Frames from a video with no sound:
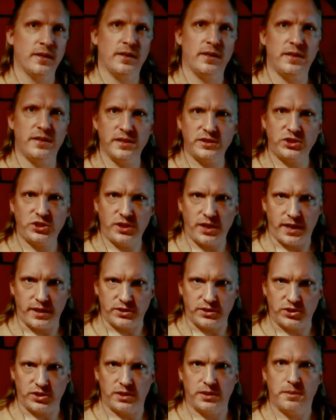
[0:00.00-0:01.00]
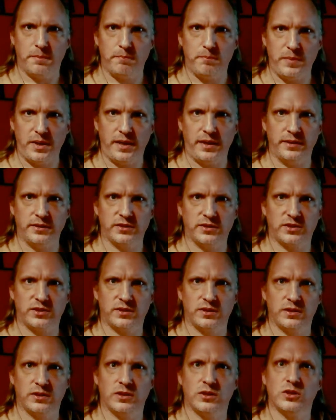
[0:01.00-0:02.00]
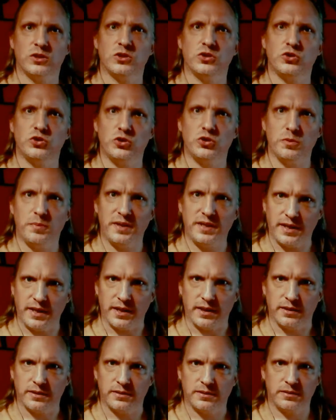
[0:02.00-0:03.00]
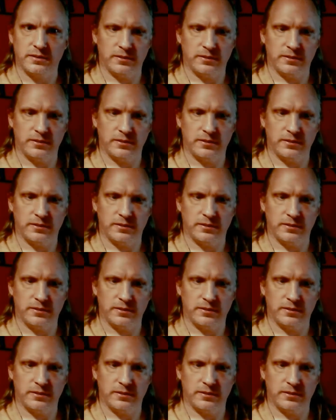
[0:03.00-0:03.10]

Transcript: Initiation means to begin.